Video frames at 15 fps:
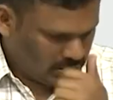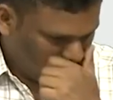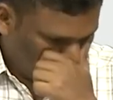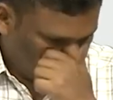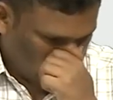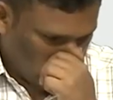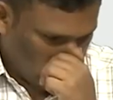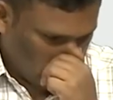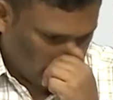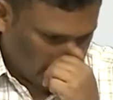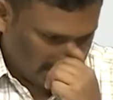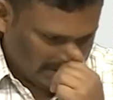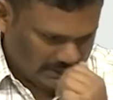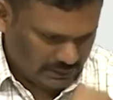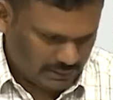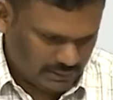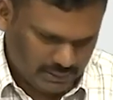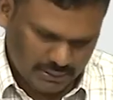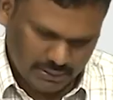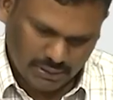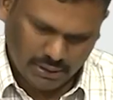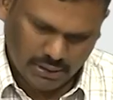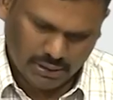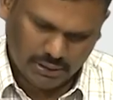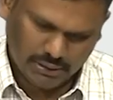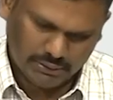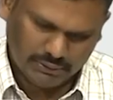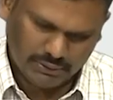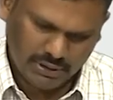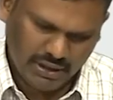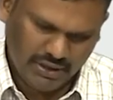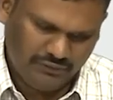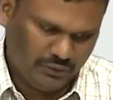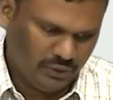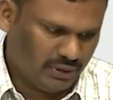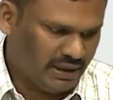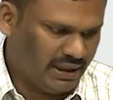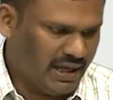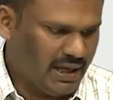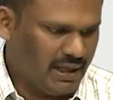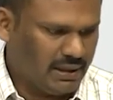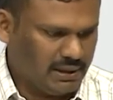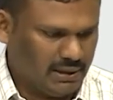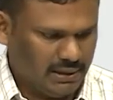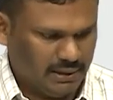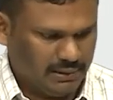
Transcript: So, if you take